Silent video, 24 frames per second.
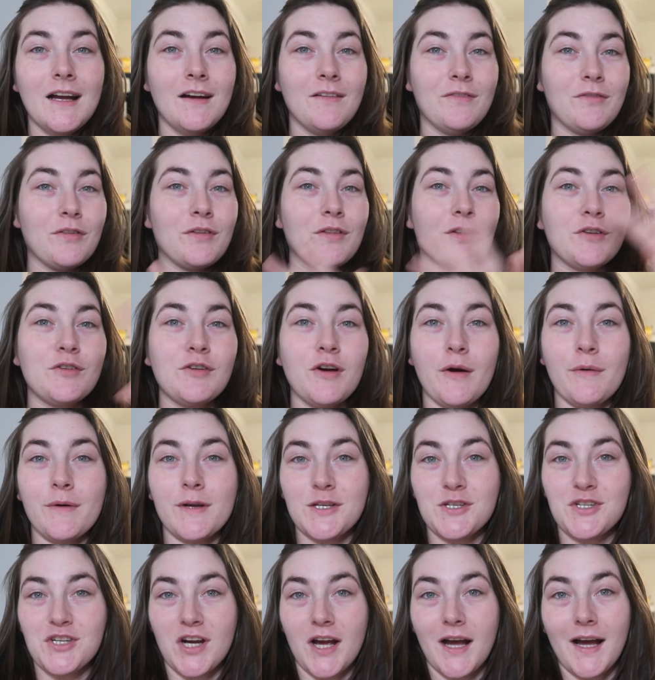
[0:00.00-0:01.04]
for the
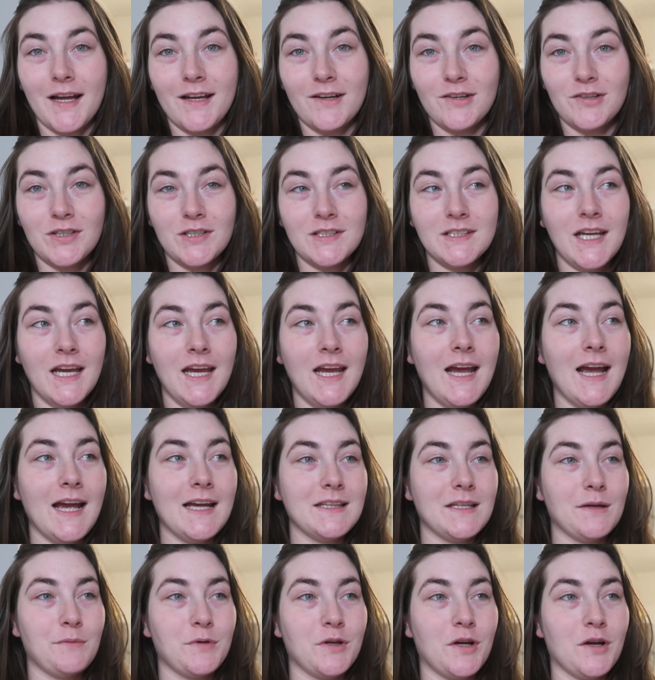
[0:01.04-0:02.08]
growing child.
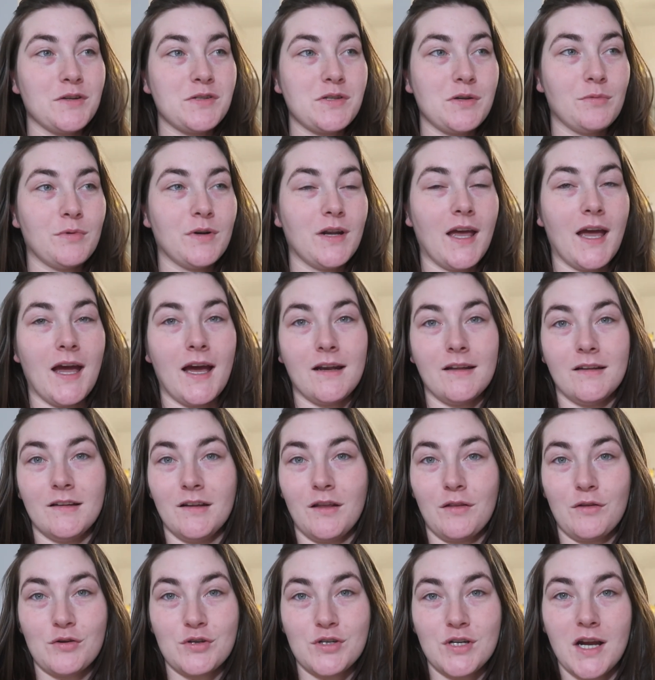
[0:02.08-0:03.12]
And then we also wanna add
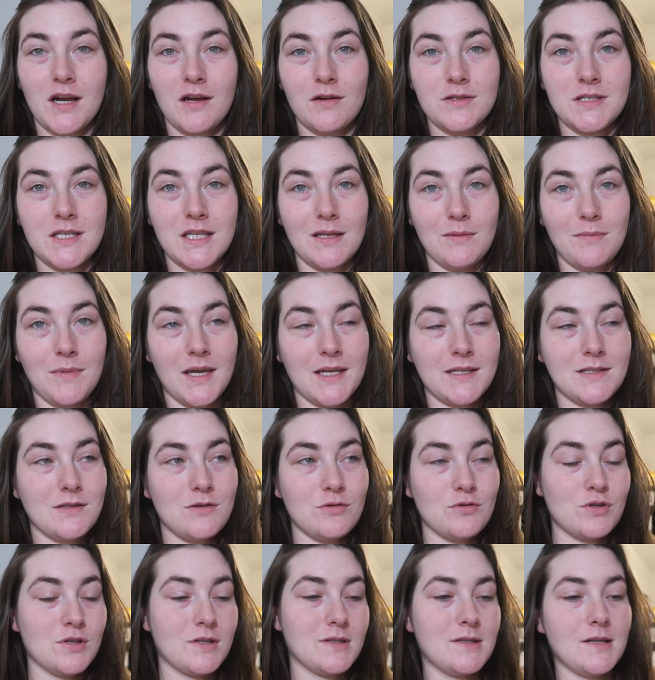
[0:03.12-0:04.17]
another child to the mix.
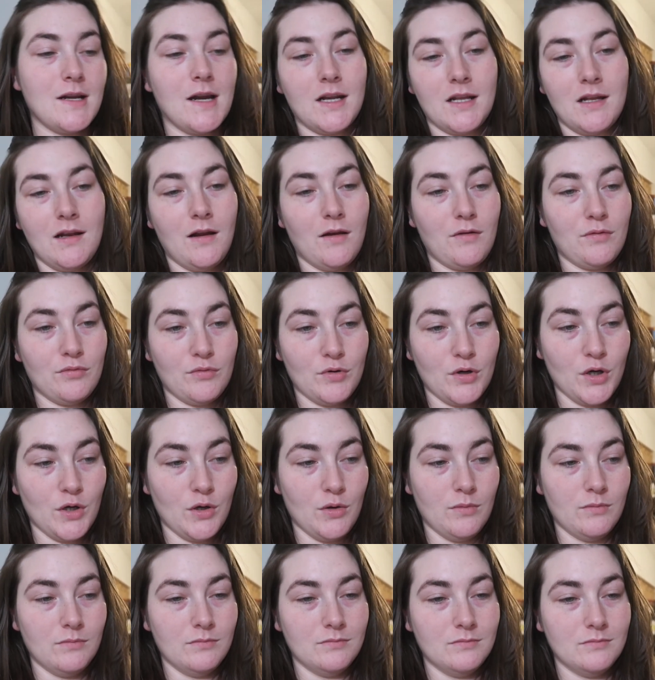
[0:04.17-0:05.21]
There's just not enough
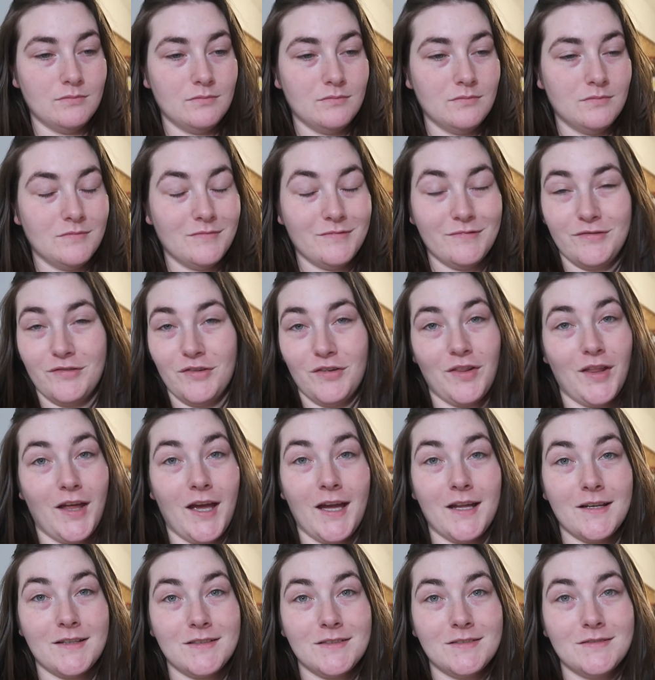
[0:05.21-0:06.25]
room for
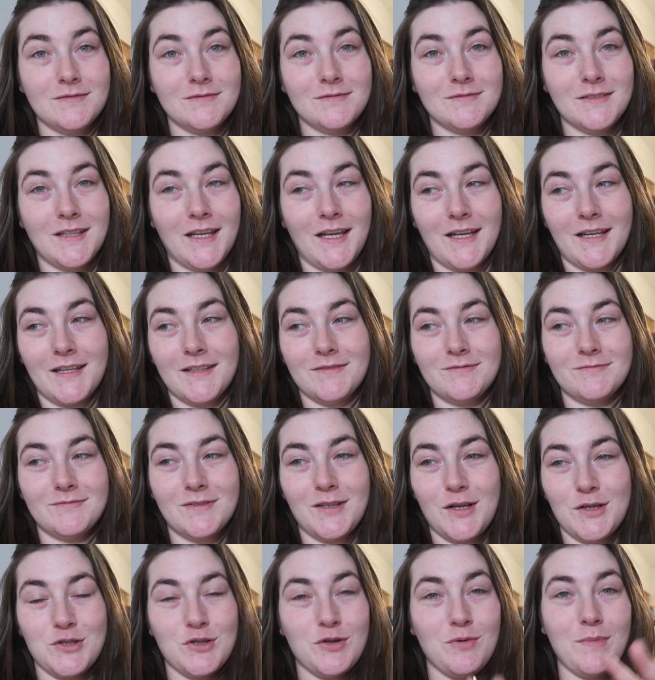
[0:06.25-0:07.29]
that. Like,
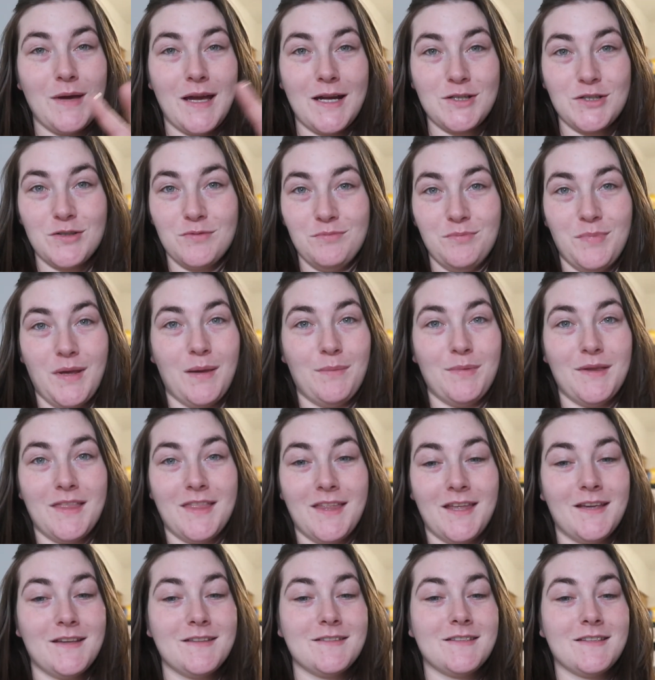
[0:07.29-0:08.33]
could you imagine baby
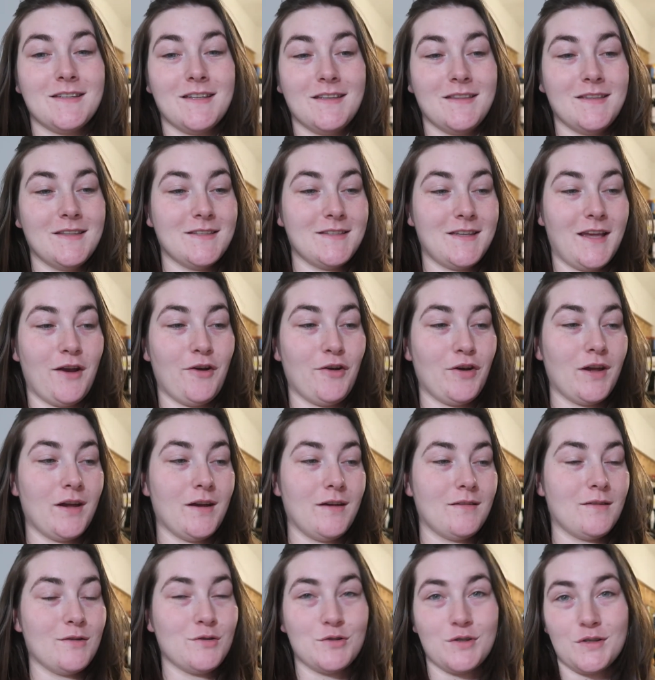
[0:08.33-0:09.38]
things in this
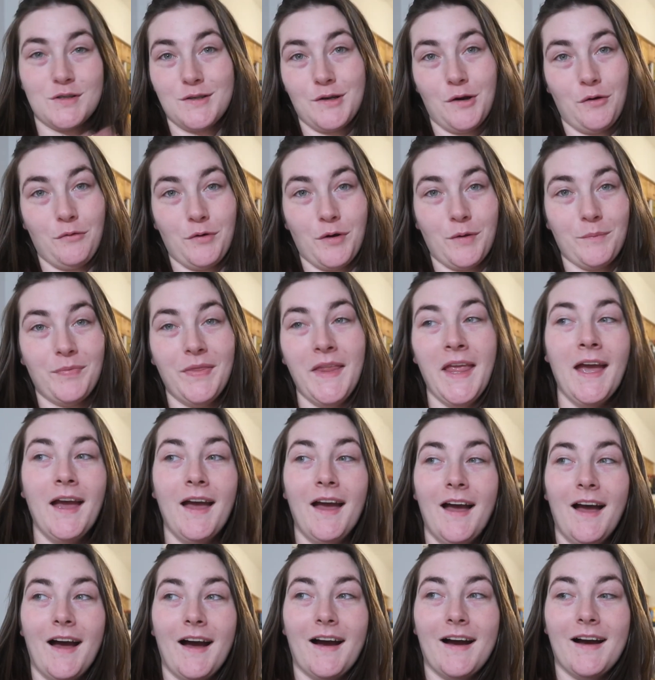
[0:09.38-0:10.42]
area? There's just no room.
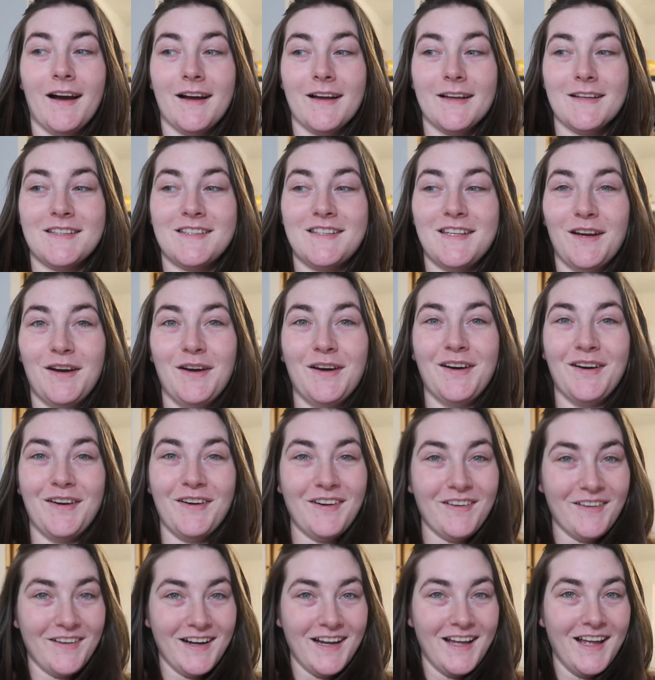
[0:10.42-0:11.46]
Uh,
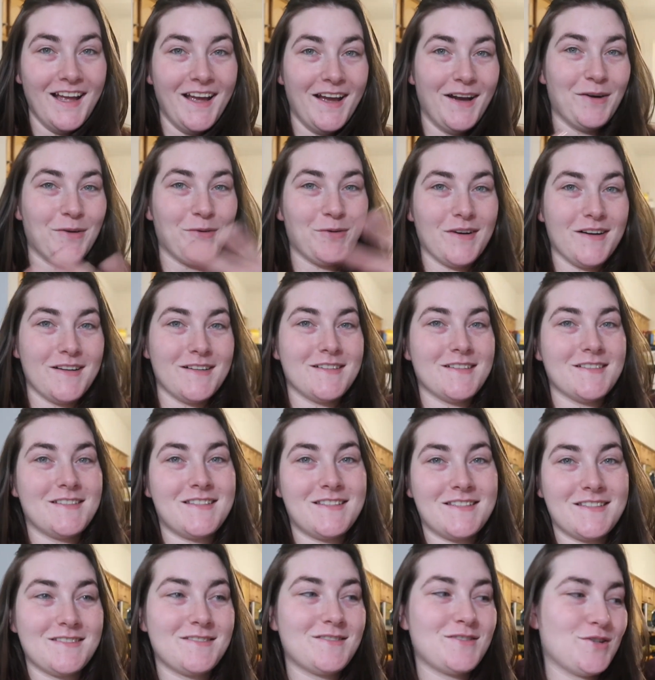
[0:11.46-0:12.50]
so we're
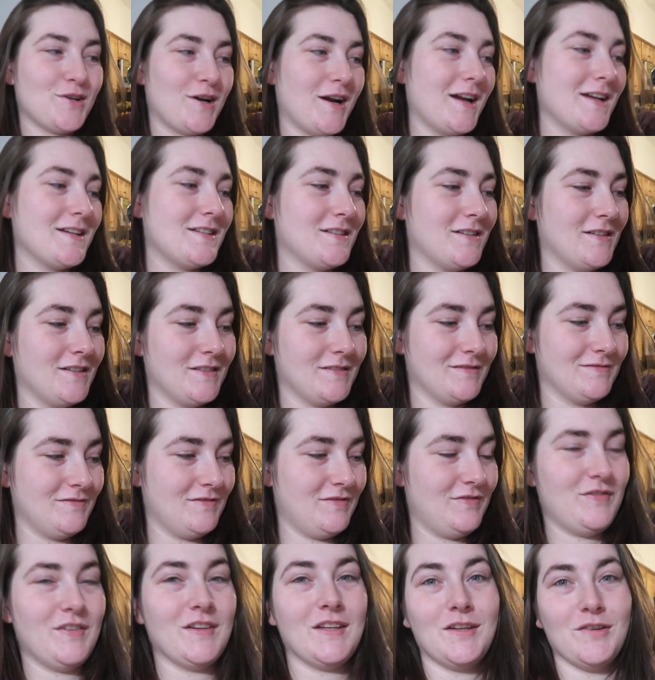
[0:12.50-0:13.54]
just trying to
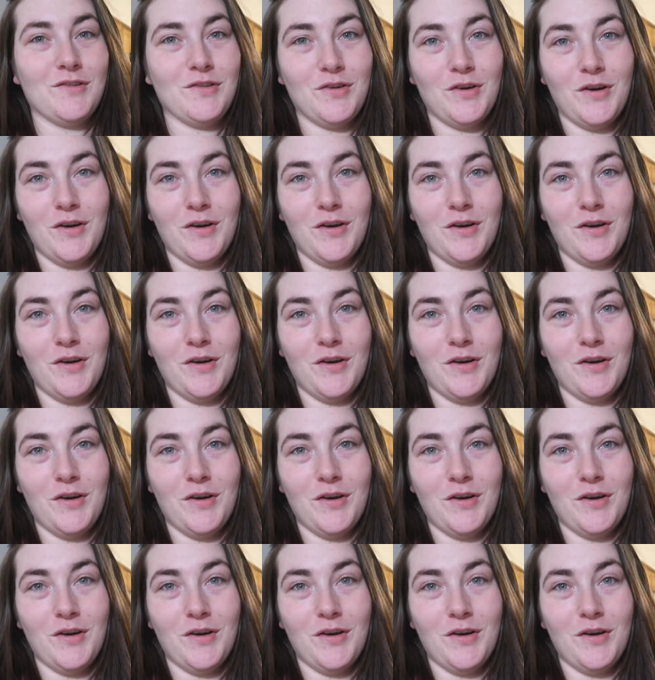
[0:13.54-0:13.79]
figure